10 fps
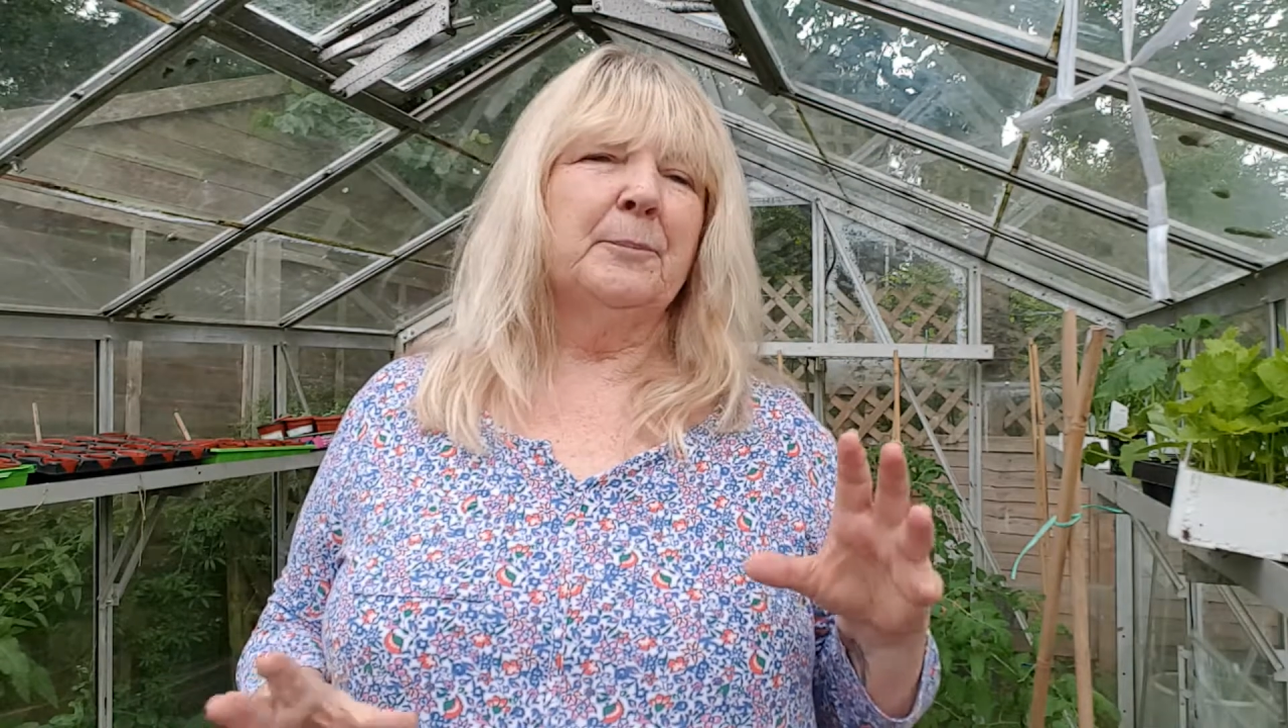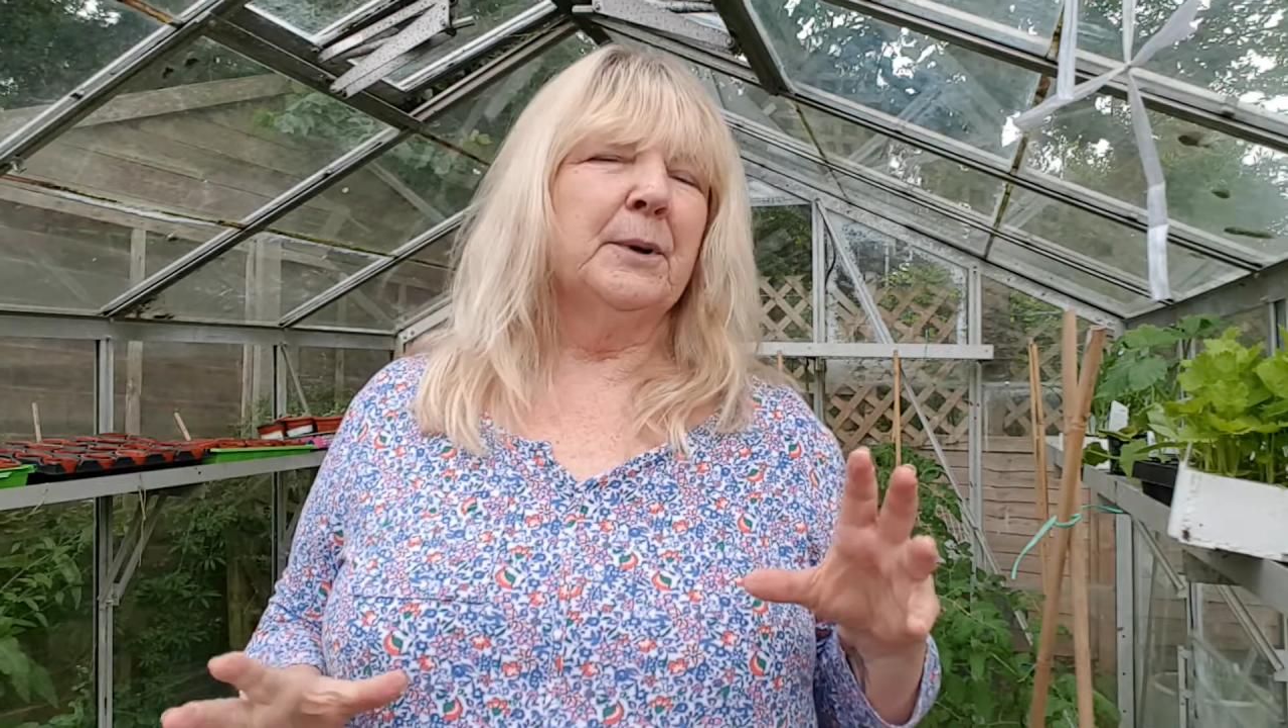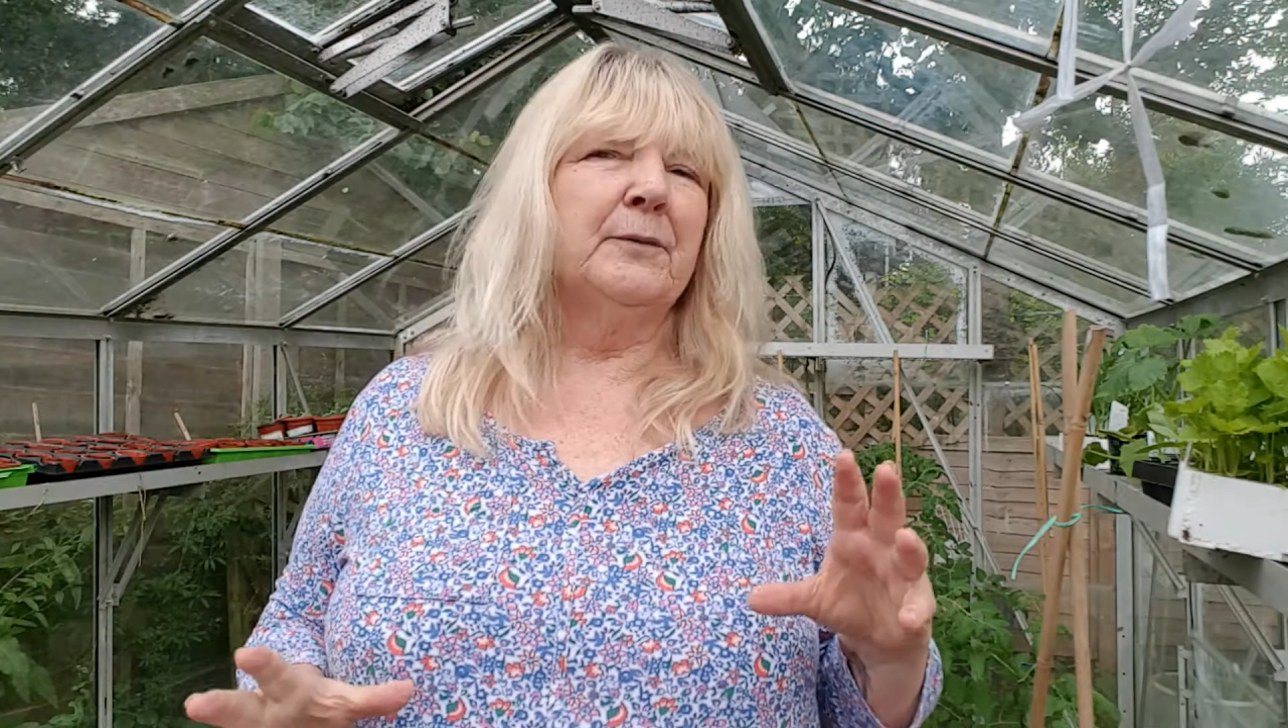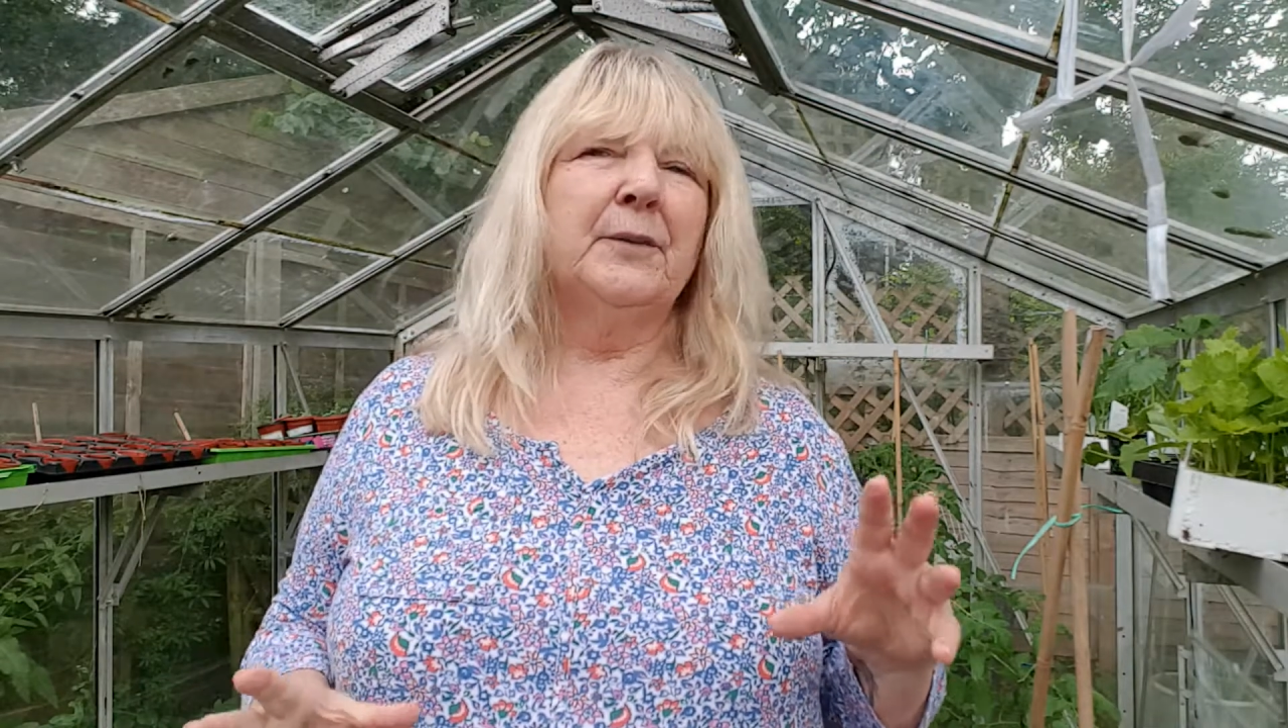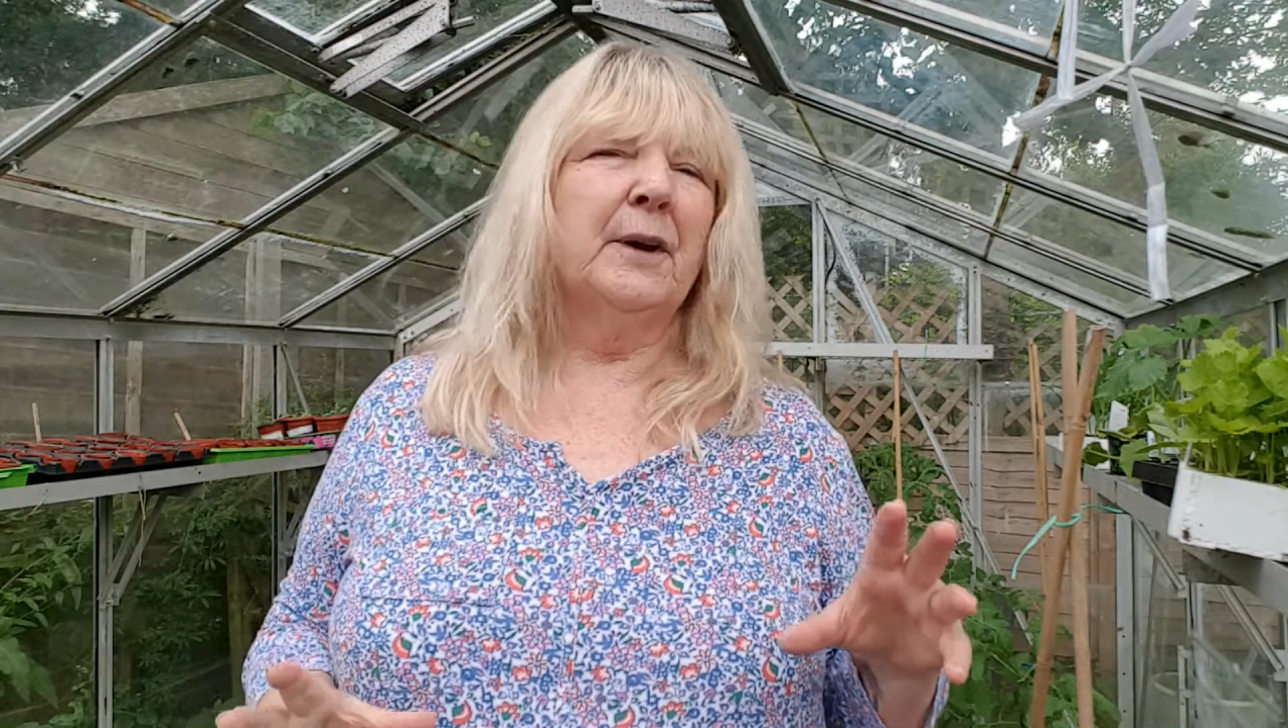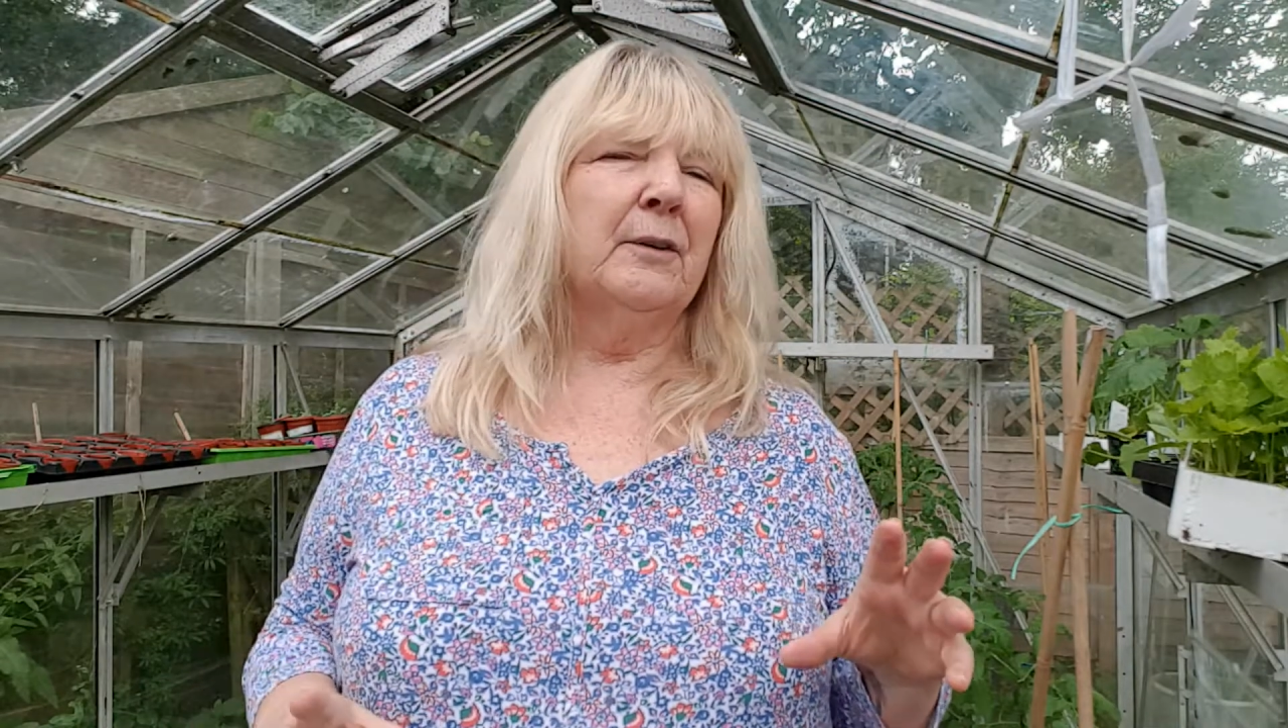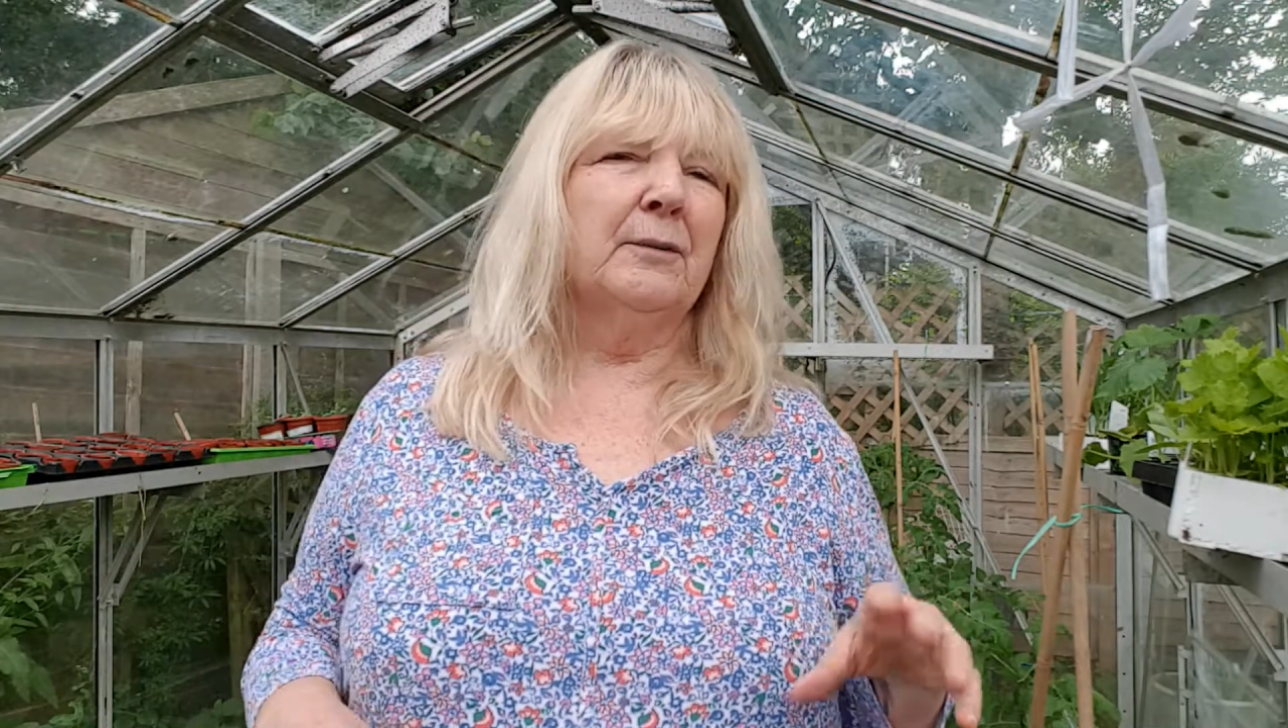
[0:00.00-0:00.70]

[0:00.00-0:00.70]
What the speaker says: but very,